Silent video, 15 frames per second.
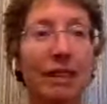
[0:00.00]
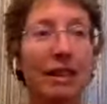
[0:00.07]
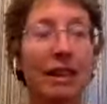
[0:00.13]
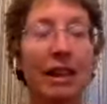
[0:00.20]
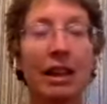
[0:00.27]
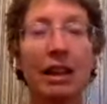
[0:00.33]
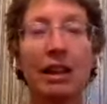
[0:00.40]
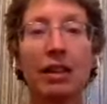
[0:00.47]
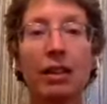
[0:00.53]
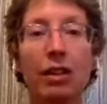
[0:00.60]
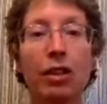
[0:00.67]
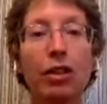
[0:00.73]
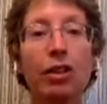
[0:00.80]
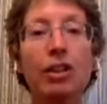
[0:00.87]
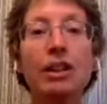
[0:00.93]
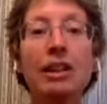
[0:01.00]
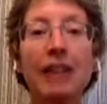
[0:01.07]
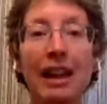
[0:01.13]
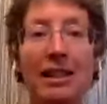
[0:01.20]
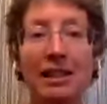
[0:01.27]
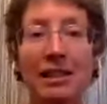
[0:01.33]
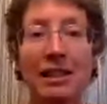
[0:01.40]
like third
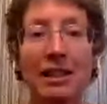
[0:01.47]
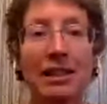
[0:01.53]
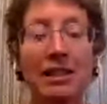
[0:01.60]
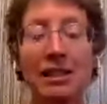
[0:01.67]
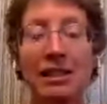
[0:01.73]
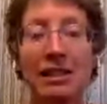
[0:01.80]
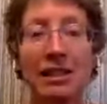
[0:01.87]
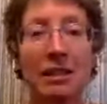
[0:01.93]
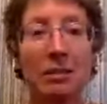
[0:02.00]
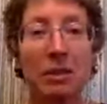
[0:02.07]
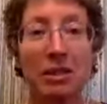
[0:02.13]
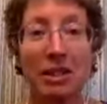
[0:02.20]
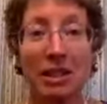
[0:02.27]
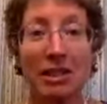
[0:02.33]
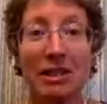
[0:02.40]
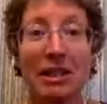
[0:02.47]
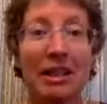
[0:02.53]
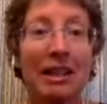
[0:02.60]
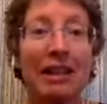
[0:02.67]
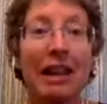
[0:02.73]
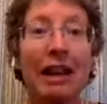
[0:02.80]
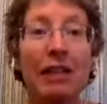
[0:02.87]
class citizens that were just
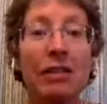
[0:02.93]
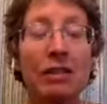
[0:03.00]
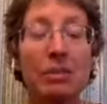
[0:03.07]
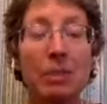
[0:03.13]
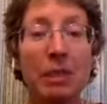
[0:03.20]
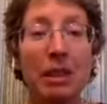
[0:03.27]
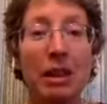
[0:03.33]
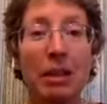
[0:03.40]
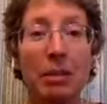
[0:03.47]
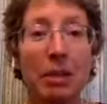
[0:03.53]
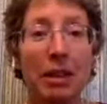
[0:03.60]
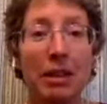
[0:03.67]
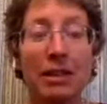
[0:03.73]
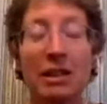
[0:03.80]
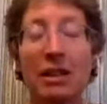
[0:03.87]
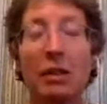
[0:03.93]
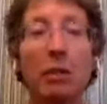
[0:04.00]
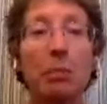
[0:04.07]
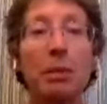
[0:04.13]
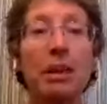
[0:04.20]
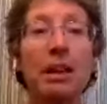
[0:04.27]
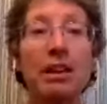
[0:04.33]
allowed to be there because they
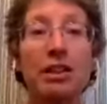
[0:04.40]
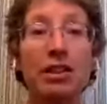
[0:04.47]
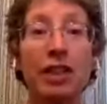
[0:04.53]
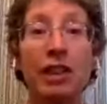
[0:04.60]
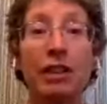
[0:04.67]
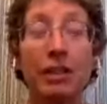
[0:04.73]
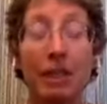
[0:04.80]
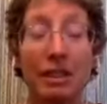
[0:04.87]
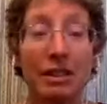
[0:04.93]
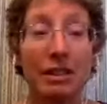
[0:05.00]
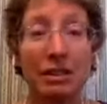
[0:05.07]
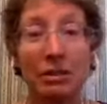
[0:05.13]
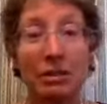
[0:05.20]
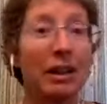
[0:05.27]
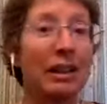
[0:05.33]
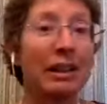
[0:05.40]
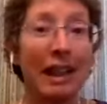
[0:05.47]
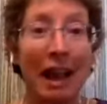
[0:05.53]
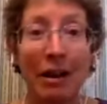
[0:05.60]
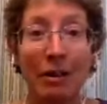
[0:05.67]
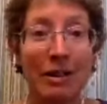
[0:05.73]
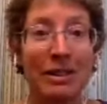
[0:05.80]
were being generous to
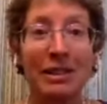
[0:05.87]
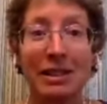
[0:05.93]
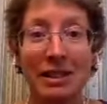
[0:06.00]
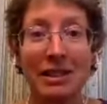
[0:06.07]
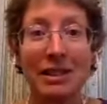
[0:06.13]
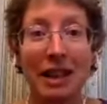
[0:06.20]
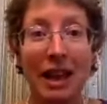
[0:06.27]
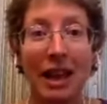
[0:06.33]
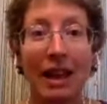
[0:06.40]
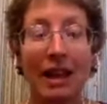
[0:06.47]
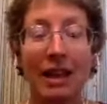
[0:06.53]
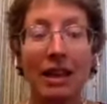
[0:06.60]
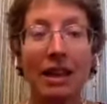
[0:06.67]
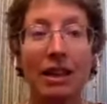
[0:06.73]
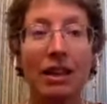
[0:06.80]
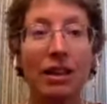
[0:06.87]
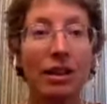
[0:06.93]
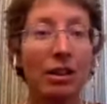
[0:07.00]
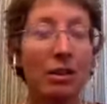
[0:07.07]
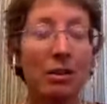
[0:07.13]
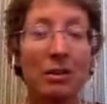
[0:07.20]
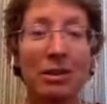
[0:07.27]
allow us to stay. You
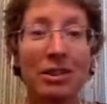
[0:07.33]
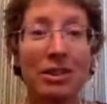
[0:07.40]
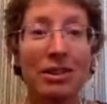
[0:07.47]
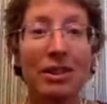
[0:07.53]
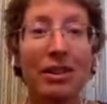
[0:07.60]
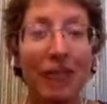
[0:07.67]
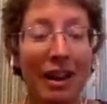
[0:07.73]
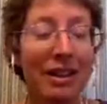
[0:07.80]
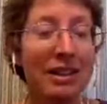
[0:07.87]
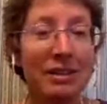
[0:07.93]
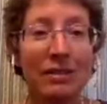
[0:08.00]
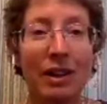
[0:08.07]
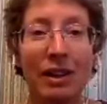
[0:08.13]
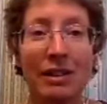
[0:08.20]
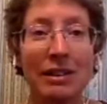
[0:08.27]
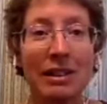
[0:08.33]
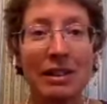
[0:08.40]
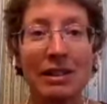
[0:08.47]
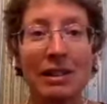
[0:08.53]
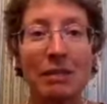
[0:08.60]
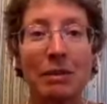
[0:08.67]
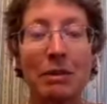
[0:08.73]
know, it was just all kinds of
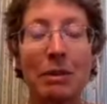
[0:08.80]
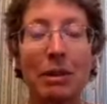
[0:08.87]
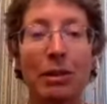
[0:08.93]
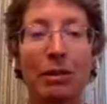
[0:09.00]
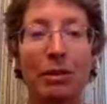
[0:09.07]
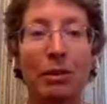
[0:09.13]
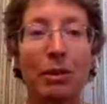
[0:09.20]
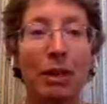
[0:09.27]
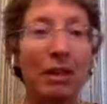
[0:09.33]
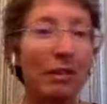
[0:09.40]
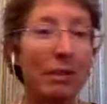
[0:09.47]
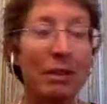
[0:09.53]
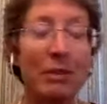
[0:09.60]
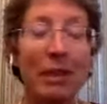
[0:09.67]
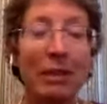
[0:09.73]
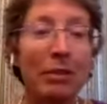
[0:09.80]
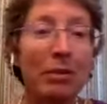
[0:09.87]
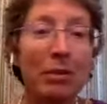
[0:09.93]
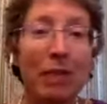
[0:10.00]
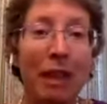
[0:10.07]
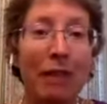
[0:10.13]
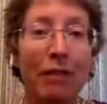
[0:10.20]
nonsense that we went through. And we went
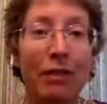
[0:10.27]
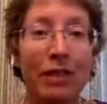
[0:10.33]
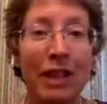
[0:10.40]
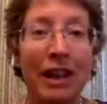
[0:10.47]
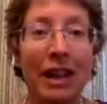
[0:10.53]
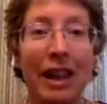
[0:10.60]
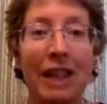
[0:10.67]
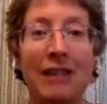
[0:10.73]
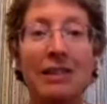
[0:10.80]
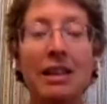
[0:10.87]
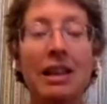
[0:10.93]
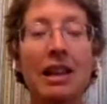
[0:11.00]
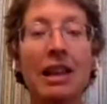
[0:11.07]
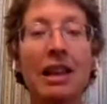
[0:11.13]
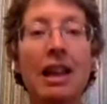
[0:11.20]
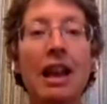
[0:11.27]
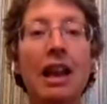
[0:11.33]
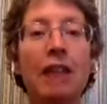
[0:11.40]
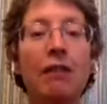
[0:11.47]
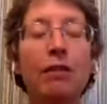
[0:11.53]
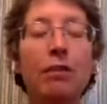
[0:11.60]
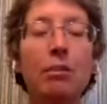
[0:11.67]
through that for decades.
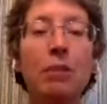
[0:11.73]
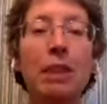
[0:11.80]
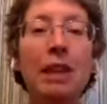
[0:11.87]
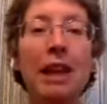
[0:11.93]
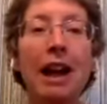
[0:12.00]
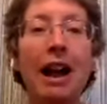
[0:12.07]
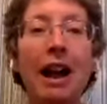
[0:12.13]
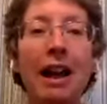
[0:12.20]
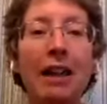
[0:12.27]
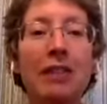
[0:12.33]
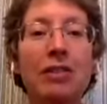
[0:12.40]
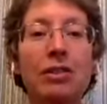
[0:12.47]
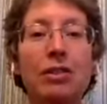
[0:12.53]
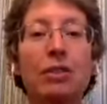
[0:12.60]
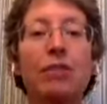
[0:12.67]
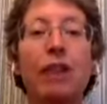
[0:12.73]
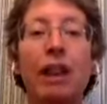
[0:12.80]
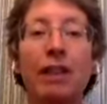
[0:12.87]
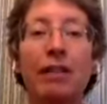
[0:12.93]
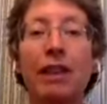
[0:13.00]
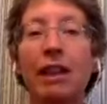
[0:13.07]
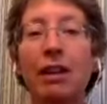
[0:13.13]
And for me, I
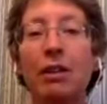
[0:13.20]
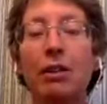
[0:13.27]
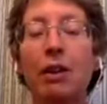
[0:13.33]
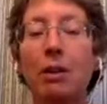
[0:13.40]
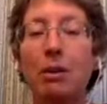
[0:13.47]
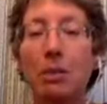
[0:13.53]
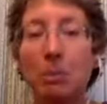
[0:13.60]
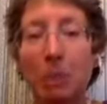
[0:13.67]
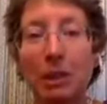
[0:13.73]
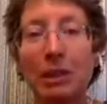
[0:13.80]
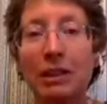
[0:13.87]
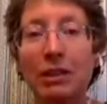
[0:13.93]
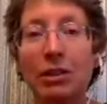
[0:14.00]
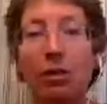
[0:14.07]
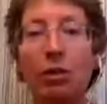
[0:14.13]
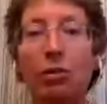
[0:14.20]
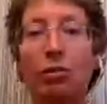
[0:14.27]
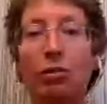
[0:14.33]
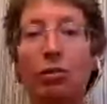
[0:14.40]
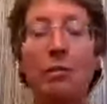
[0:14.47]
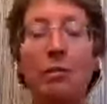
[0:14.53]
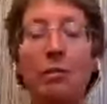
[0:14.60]
survived that or I was willing to go
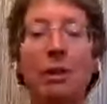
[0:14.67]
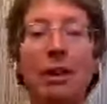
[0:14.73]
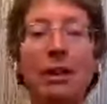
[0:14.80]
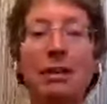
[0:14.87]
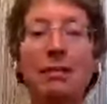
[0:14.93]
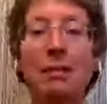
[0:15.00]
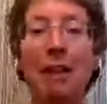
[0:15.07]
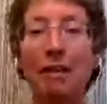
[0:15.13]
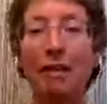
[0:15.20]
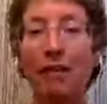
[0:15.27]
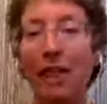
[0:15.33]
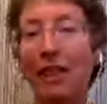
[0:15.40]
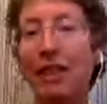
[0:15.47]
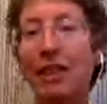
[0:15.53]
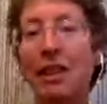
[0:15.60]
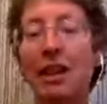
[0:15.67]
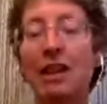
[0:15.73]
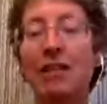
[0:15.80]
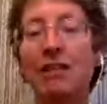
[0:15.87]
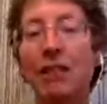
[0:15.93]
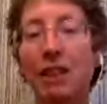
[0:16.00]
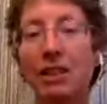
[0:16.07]
through that because my faith and
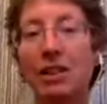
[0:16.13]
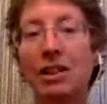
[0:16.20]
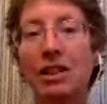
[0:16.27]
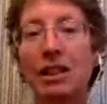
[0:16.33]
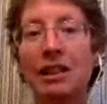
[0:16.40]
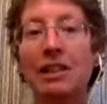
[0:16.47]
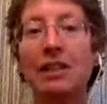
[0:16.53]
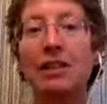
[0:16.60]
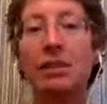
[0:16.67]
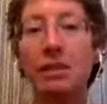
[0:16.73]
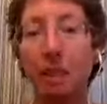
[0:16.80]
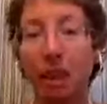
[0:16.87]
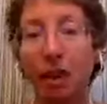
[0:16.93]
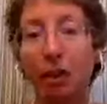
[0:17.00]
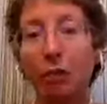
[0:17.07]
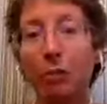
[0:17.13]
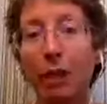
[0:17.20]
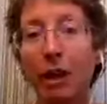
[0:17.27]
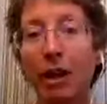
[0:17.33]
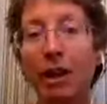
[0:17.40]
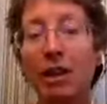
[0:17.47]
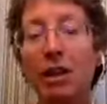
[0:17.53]
conviction in the
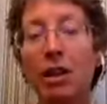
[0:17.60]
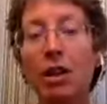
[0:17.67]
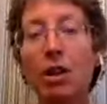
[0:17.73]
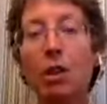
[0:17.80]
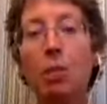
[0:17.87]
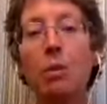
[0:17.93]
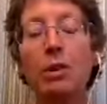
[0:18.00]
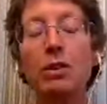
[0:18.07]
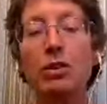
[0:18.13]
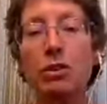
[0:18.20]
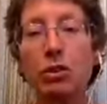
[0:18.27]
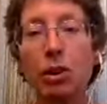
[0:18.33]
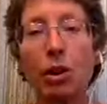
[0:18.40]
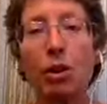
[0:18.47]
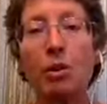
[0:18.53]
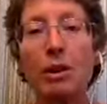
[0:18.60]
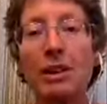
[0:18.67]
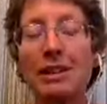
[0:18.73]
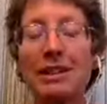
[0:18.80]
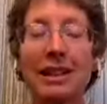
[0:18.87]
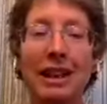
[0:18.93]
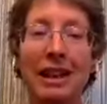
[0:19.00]
Dharma was so
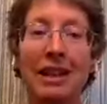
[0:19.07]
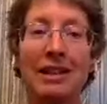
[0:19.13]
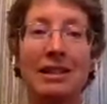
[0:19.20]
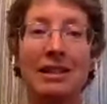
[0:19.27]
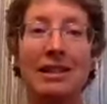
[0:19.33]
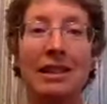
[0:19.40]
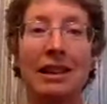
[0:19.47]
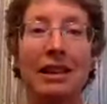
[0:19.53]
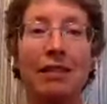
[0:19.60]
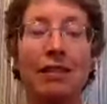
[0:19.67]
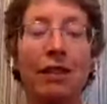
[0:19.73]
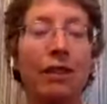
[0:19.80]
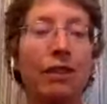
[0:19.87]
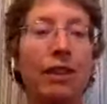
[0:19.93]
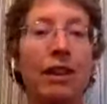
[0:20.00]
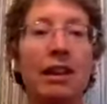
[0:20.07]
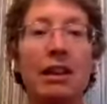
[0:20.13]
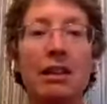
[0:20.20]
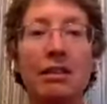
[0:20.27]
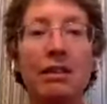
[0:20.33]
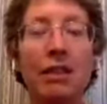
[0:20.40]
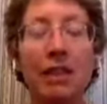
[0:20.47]
intense that I felt that
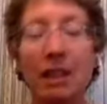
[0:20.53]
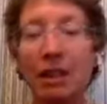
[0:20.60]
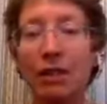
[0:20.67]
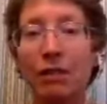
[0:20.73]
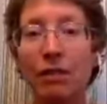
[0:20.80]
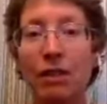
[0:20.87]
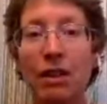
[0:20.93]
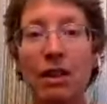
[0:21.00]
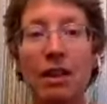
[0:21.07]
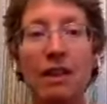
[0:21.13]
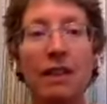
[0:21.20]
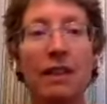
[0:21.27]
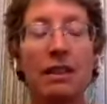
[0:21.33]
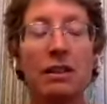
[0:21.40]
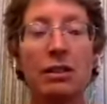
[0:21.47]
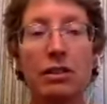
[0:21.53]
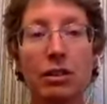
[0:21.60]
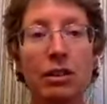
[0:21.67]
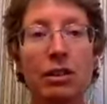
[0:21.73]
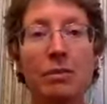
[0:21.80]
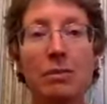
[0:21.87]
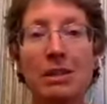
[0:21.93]
even if the
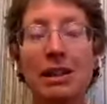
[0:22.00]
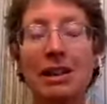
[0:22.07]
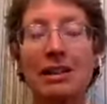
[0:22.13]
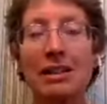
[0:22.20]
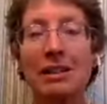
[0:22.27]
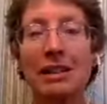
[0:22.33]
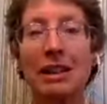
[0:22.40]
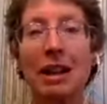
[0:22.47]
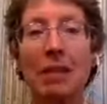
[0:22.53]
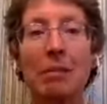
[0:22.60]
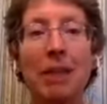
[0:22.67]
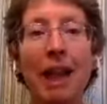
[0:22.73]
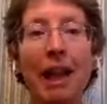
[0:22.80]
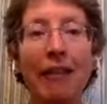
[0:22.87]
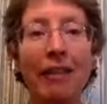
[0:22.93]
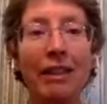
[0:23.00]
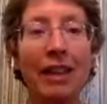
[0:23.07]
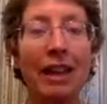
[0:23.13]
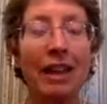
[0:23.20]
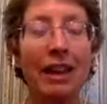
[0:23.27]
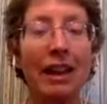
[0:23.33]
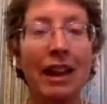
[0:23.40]
circumstances that I'm
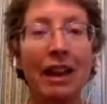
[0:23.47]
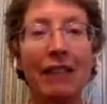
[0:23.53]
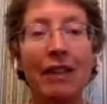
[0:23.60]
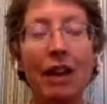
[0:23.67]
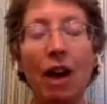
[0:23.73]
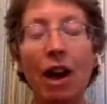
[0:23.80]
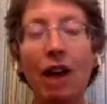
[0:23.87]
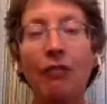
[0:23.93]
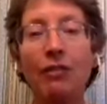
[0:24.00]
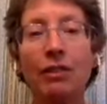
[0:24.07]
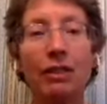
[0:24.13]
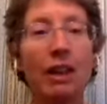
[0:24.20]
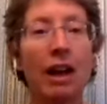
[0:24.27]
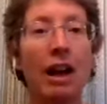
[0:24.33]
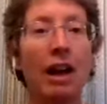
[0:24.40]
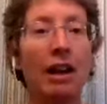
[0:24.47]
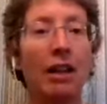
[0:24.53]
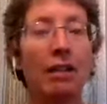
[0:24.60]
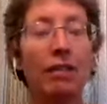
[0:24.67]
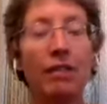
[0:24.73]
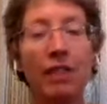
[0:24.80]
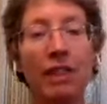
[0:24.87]
navigating have an awful lot
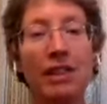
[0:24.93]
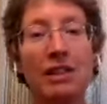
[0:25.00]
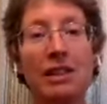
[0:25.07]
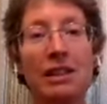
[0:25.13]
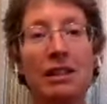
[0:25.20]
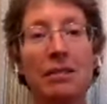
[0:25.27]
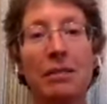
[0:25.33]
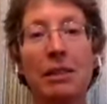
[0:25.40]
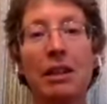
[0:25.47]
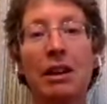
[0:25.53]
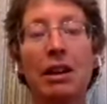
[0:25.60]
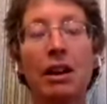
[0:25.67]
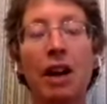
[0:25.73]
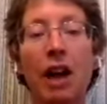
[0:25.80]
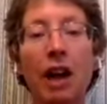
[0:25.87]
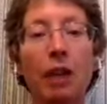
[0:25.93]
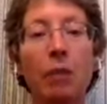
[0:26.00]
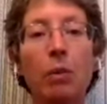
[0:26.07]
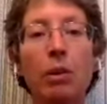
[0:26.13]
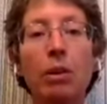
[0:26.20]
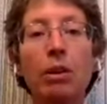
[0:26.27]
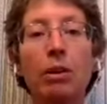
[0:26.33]
of things in them that are
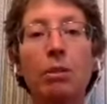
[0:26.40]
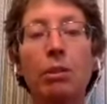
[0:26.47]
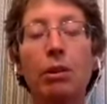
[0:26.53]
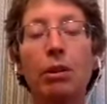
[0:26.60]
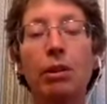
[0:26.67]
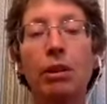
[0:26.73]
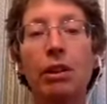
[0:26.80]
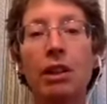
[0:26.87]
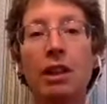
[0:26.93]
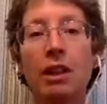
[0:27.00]
unworkable,